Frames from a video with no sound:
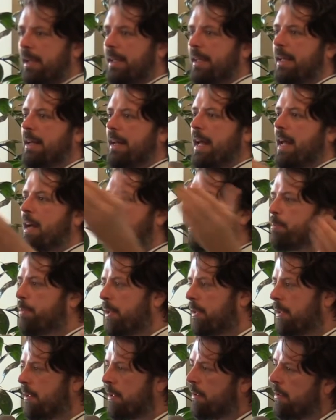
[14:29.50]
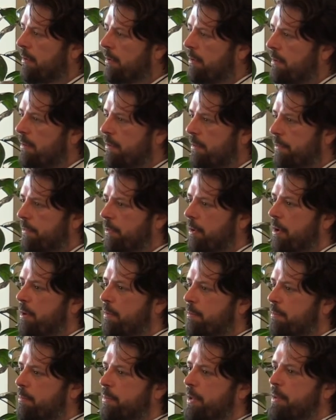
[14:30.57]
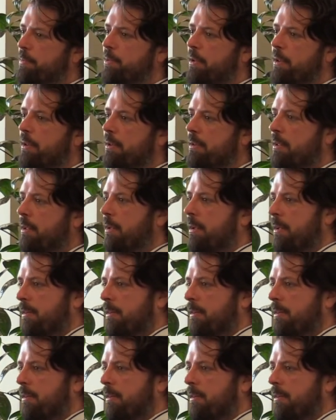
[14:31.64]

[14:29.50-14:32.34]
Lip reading: get help from people,